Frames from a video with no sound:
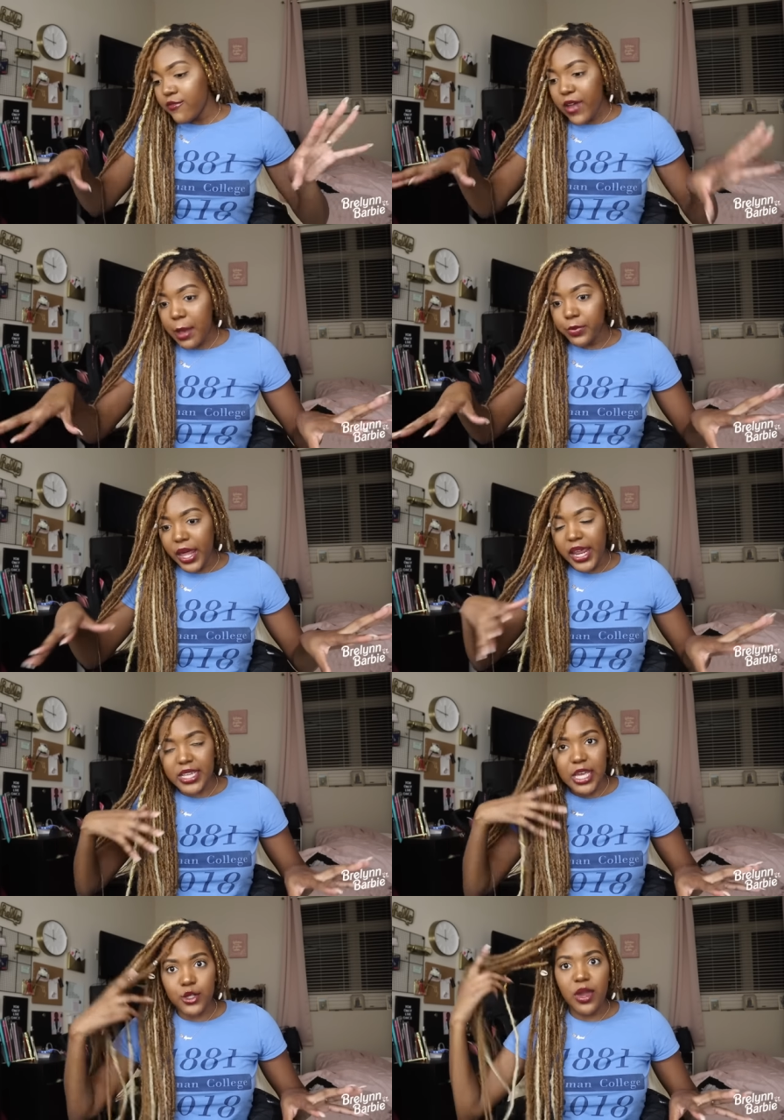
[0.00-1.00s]

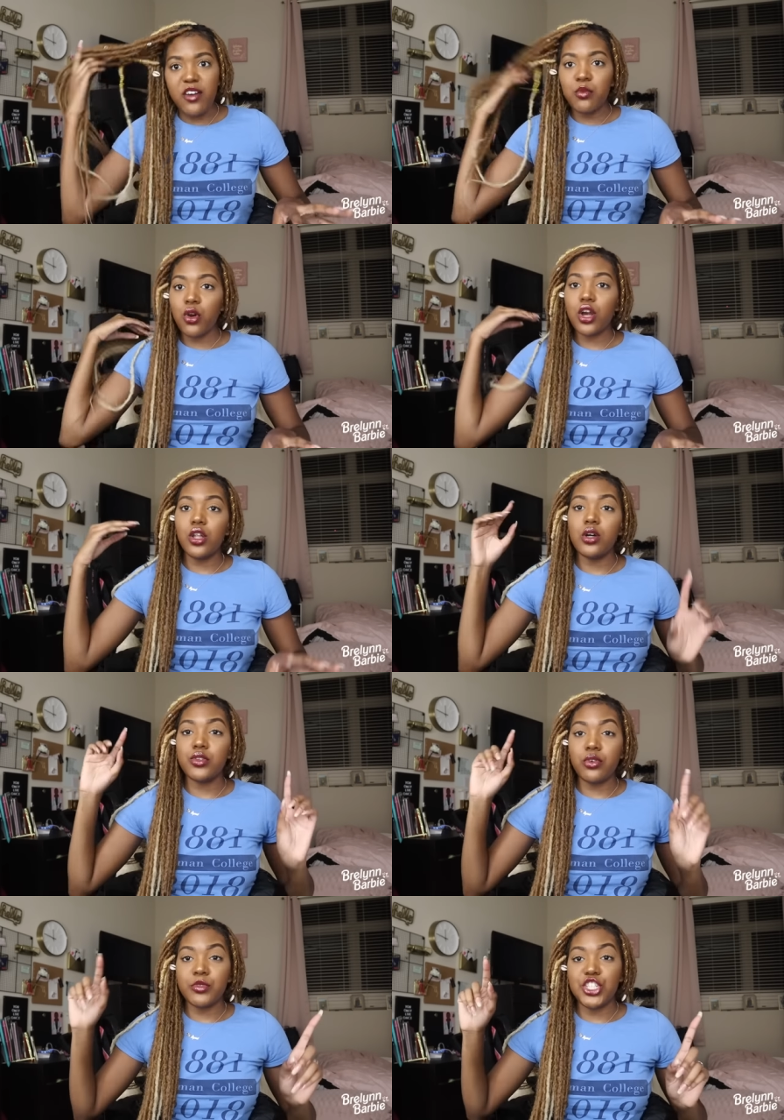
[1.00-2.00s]
Fabletics. I do have more clothes from